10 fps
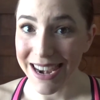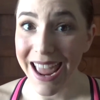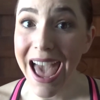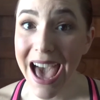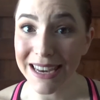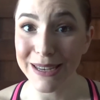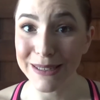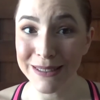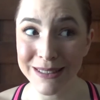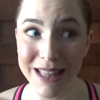and I had it,
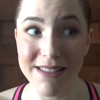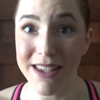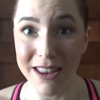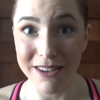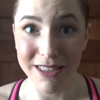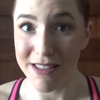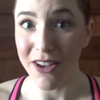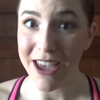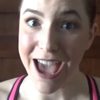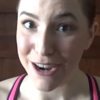that's
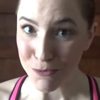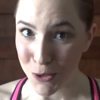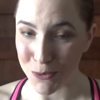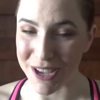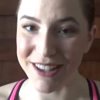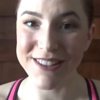all I had in 1 week.